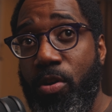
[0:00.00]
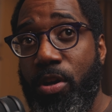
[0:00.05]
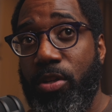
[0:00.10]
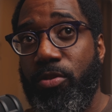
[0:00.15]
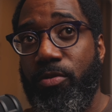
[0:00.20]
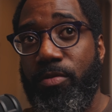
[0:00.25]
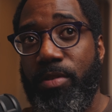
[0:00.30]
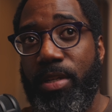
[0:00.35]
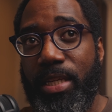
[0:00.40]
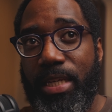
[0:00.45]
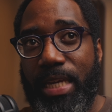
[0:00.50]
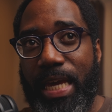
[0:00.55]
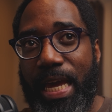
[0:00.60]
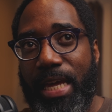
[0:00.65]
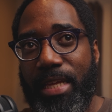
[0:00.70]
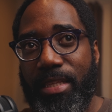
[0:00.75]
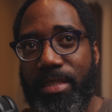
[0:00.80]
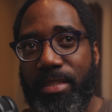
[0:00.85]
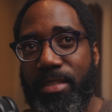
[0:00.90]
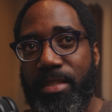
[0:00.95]
Because you really
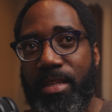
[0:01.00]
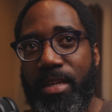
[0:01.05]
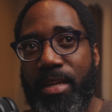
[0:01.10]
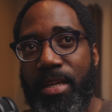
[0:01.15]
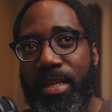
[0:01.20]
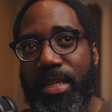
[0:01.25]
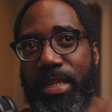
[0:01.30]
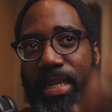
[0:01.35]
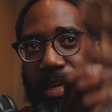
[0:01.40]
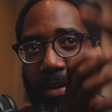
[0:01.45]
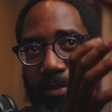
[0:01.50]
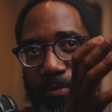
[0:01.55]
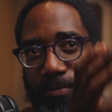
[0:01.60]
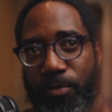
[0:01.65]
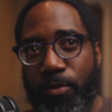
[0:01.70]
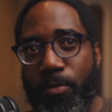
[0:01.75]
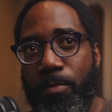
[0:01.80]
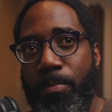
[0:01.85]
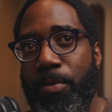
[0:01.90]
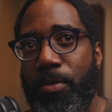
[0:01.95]
can't get a
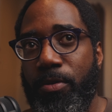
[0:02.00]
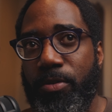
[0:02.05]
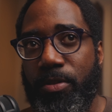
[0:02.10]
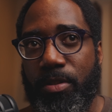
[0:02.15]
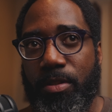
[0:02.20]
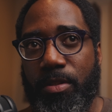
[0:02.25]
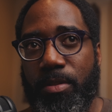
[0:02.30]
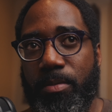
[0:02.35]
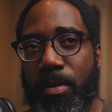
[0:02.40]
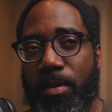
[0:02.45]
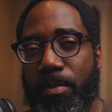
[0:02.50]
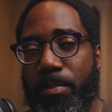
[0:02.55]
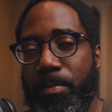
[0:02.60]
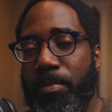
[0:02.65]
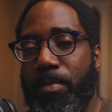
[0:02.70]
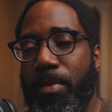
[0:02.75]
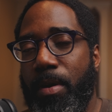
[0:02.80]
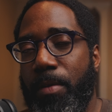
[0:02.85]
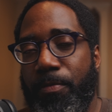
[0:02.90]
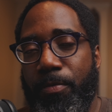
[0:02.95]
full person's
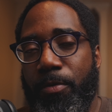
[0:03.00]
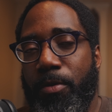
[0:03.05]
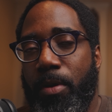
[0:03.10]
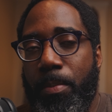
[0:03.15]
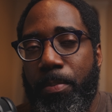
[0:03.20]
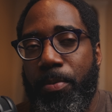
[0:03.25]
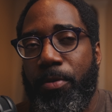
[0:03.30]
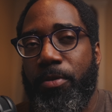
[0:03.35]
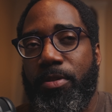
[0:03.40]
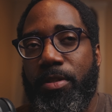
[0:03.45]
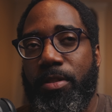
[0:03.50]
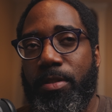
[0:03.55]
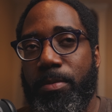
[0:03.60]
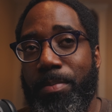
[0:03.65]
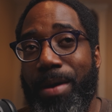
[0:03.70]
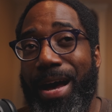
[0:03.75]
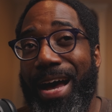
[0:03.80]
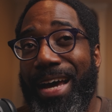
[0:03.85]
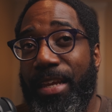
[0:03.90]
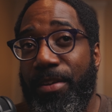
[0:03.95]

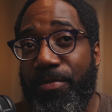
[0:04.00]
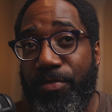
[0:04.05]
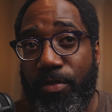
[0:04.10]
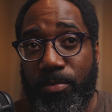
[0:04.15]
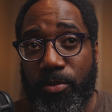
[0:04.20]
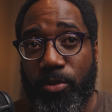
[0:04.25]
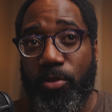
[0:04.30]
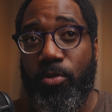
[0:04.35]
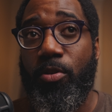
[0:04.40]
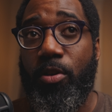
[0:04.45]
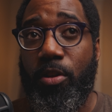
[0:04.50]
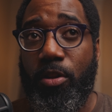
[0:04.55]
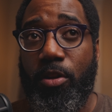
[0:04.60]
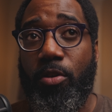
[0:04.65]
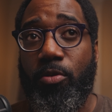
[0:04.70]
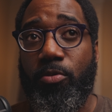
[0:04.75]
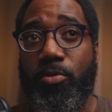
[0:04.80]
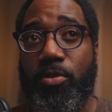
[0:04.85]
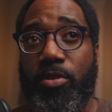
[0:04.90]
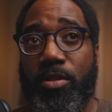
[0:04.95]
body from so
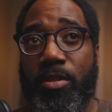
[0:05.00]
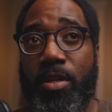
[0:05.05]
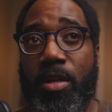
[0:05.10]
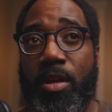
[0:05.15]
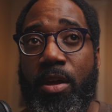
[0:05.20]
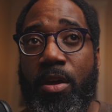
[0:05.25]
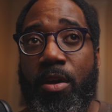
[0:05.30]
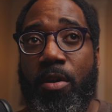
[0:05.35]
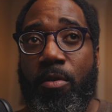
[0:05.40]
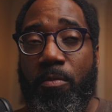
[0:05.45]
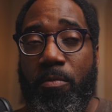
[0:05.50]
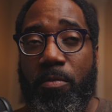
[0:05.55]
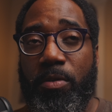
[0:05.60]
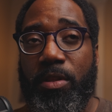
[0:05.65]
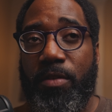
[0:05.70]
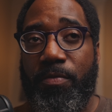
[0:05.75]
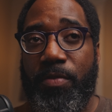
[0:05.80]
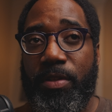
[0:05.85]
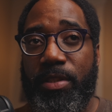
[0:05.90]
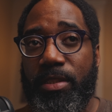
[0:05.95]
close
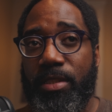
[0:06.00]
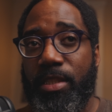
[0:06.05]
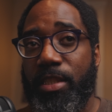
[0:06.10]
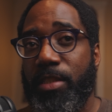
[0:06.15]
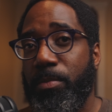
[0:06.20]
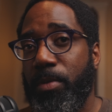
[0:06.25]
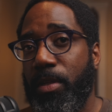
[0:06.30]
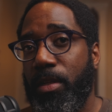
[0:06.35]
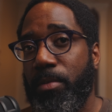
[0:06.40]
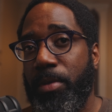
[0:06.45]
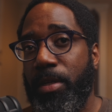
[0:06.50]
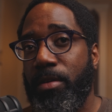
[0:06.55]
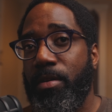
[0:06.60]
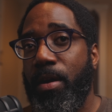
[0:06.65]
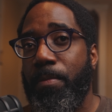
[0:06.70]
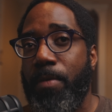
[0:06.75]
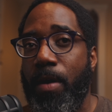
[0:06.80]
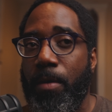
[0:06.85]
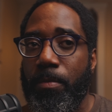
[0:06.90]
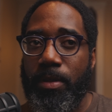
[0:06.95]
with the 56mm.
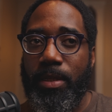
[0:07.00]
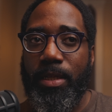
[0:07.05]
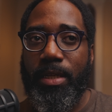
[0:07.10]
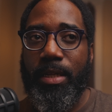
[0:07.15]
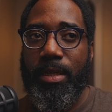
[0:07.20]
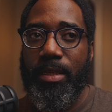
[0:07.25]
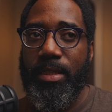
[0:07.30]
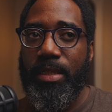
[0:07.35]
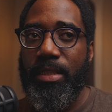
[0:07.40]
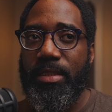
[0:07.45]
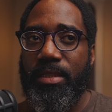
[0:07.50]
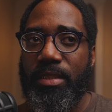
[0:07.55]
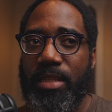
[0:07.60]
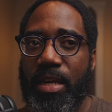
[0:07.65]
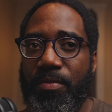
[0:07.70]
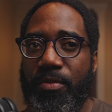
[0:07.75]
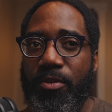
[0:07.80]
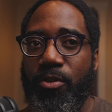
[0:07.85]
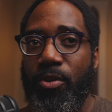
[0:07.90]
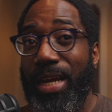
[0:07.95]
I probably need at least
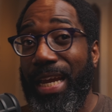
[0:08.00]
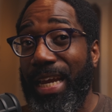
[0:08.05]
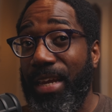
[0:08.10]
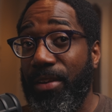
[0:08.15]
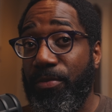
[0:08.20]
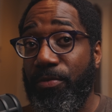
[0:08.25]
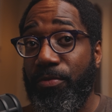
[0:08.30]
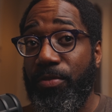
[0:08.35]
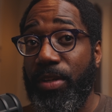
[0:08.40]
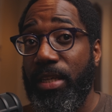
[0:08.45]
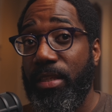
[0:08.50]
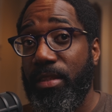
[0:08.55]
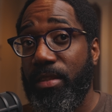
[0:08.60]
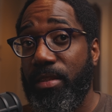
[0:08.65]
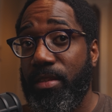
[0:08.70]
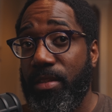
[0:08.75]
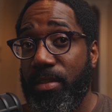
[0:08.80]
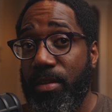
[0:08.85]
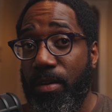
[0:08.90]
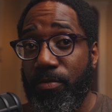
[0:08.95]
7 or 8 feet
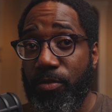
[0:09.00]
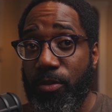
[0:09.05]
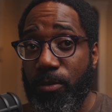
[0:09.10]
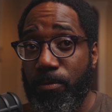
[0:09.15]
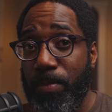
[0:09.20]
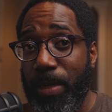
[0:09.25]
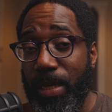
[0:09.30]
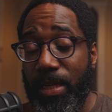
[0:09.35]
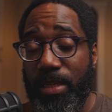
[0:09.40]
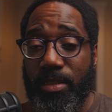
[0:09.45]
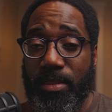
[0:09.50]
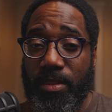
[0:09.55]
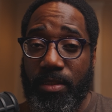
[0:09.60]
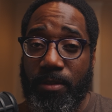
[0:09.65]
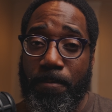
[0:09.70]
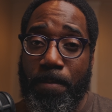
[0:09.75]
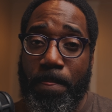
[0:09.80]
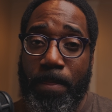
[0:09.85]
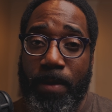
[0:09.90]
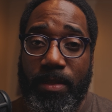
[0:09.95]
of
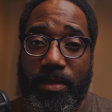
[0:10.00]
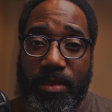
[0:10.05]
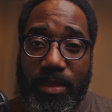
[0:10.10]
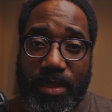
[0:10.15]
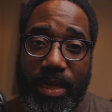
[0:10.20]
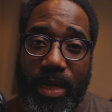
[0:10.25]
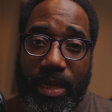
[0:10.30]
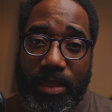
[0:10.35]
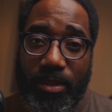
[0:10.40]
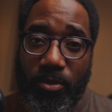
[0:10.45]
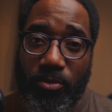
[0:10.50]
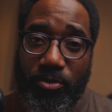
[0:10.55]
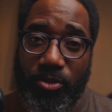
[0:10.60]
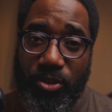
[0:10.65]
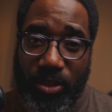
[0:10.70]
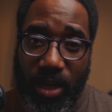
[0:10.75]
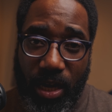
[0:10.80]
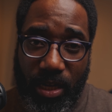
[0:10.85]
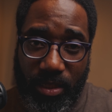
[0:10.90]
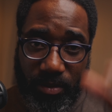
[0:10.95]
space to get those
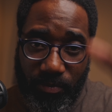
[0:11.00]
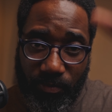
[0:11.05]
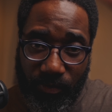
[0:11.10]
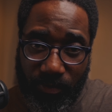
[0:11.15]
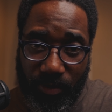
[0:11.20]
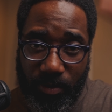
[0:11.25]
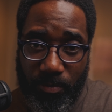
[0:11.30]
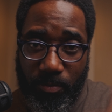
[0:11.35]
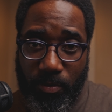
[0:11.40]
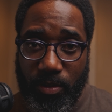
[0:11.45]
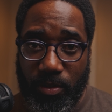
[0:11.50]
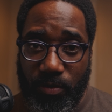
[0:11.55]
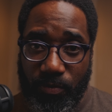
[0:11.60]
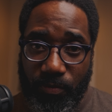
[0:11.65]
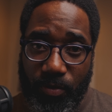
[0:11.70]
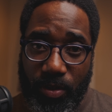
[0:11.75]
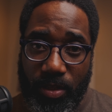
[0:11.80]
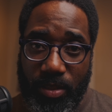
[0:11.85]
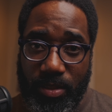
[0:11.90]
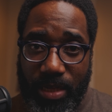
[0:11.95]
shots of someone's
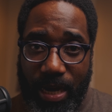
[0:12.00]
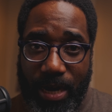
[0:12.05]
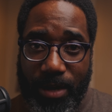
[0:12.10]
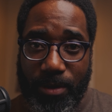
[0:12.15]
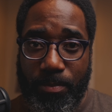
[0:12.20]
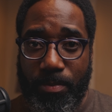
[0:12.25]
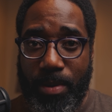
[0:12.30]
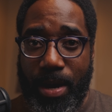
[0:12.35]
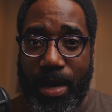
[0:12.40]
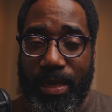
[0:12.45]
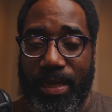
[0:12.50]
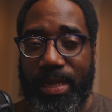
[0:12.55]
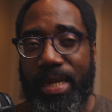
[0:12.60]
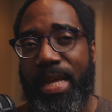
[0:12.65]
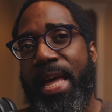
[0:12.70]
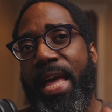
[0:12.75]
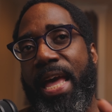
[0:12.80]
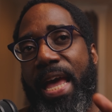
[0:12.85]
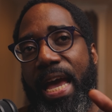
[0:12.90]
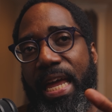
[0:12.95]
entire body.
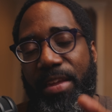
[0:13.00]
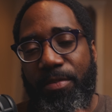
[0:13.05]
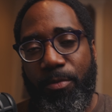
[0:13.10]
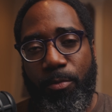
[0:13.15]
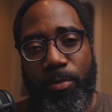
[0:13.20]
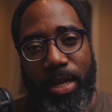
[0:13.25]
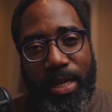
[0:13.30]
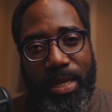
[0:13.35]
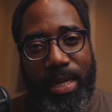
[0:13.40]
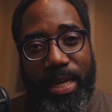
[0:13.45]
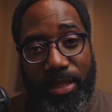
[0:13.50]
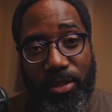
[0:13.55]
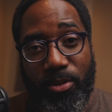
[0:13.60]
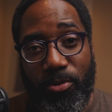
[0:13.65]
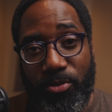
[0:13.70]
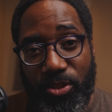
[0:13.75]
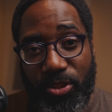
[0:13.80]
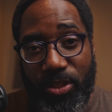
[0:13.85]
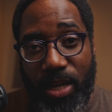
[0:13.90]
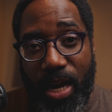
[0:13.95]
And even when I get
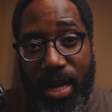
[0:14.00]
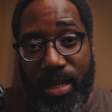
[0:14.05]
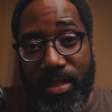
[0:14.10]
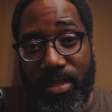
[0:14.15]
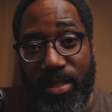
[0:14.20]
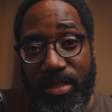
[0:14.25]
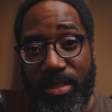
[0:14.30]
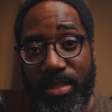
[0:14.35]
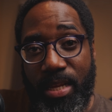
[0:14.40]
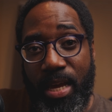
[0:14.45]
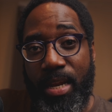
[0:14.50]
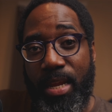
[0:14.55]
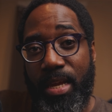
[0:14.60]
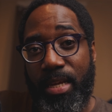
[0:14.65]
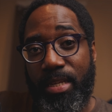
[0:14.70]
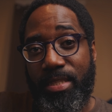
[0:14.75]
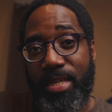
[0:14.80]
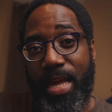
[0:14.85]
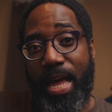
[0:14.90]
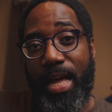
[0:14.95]
those shots, it's not
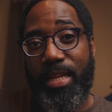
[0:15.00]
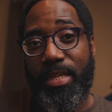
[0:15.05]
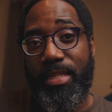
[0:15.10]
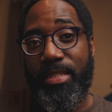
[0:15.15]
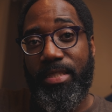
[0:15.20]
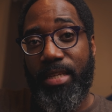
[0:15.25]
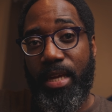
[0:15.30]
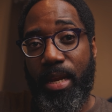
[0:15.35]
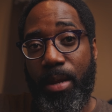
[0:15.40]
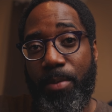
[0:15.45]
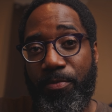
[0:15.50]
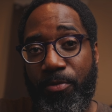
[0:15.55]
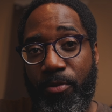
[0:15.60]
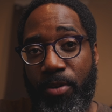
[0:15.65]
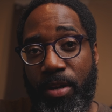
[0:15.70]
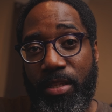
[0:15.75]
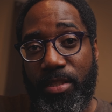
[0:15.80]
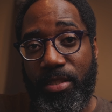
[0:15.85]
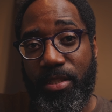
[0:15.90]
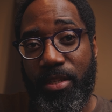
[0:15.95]
exactly set up
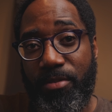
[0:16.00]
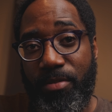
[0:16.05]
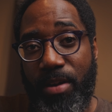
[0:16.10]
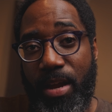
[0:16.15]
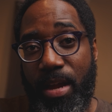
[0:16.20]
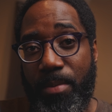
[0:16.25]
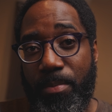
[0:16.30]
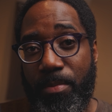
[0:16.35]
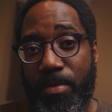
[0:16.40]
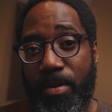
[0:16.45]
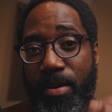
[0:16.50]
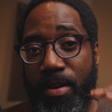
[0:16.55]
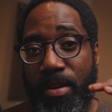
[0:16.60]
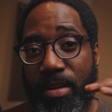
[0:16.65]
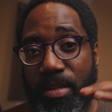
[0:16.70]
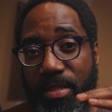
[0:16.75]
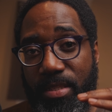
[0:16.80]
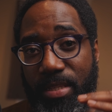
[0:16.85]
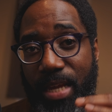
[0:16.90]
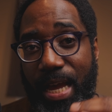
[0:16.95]
for Instagram
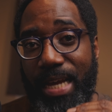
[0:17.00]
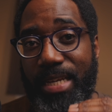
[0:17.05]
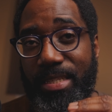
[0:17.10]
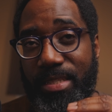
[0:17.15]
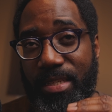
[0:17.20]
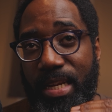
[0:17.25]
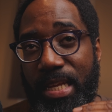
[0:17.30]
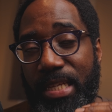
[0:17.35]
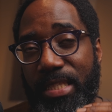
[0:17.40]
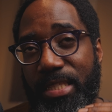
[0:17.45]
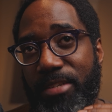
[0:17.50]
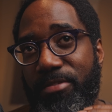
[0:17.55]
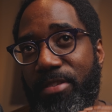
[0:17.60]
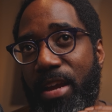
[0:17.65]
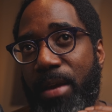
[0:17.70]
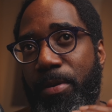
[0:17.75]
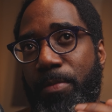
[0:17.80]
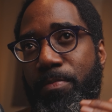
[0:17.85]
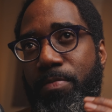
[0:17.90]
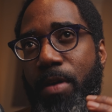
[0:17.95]
sizing.
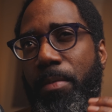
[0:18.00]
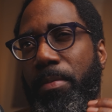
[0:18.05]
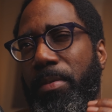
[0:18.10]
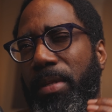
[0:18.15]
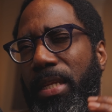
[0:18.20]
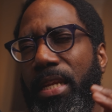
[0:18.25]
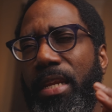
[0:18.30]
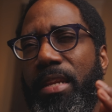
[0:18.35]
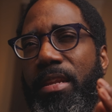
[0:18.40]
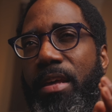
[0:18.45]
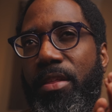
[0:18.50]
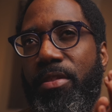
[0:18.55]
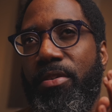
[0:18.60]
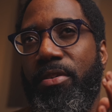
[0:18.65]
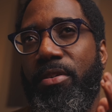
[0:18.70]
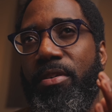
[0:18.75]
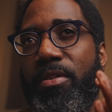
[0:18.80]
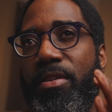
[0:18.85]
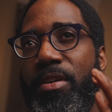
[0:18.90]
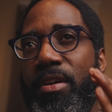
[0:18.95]
Instagram, you probably need
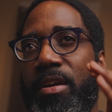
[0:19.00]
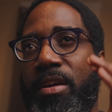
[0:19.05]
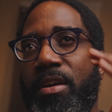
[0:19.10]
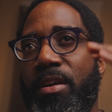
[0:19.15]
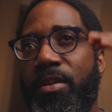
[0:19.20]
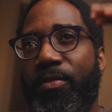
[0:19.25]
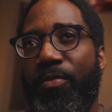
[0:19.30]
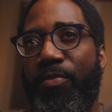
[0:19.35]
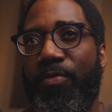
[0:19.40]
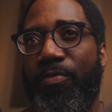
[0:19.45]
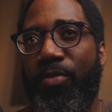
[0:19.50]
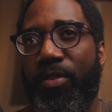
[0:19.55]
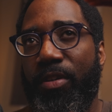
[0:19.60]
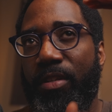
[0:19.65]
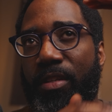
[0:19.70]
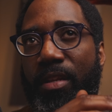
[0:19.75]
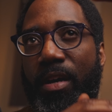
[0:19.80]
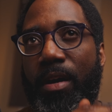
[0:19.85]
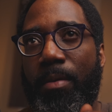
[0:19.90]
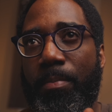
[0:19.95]
another
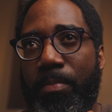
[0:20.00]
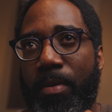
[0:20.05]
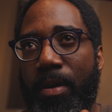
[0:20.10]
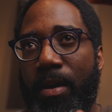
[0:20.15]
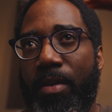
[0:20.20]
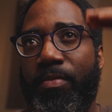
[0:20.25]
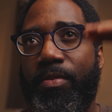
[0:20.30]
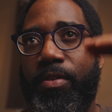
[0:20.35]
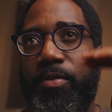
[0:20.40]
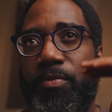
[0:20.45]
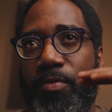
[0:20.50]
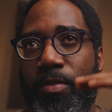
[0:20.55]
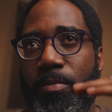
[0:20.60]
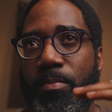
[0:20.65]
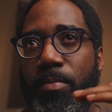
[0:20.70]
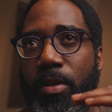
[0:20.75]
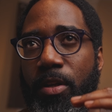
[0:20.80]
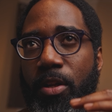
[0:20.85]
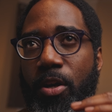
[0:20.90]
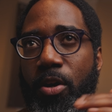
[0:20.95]
foot above and a
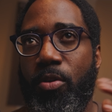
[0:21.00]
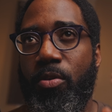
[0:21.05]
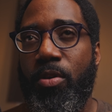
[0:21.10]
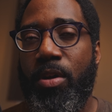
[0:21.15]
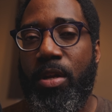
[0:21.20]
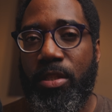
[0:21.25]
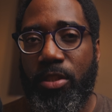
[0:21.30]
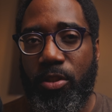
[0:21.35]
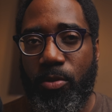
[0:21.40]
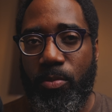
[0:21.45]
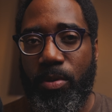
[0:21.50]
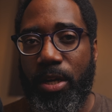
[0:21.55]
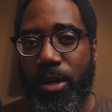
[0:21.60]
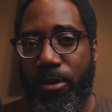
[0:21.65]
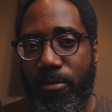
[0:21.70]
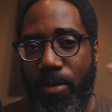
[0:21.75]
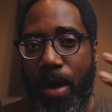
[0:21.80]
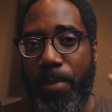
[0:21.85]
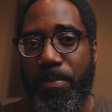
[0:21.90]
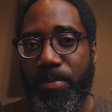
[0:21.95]
foot below, so when it
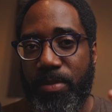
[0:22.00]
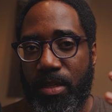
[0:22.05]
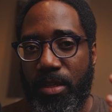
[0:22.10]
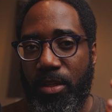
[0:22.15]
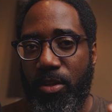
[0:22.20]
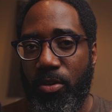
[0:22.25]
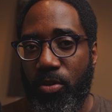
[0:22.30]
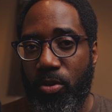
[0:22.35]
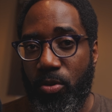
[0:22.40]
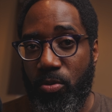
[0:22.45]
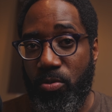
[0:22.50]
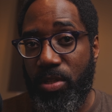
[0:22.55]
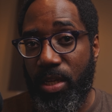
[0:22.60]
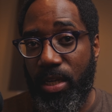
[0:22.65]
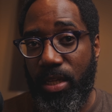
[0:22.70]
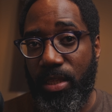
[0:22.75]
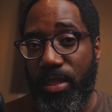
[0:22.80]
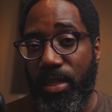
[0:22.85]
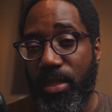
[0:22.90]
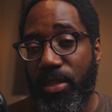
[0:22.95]
crops in, you don't lose
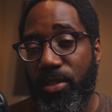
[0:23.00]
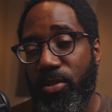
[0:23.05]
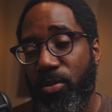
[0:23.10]
anything.